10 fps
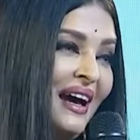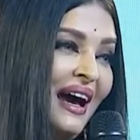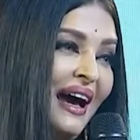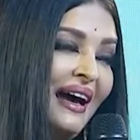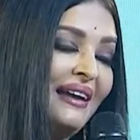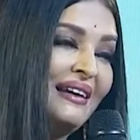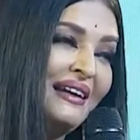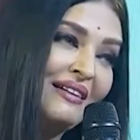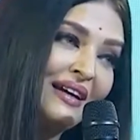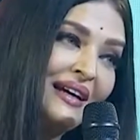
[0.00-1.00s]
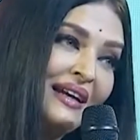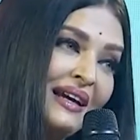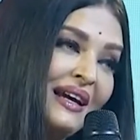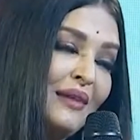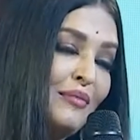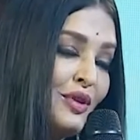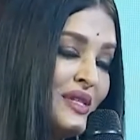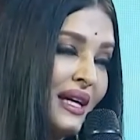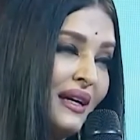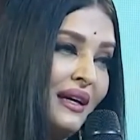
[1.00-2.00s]
and lyrically and
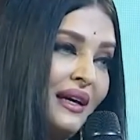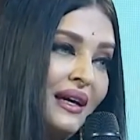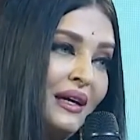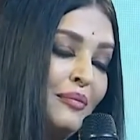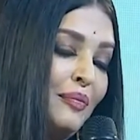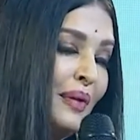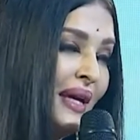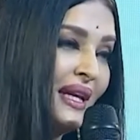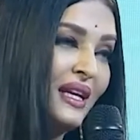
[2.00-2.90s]
musically, completely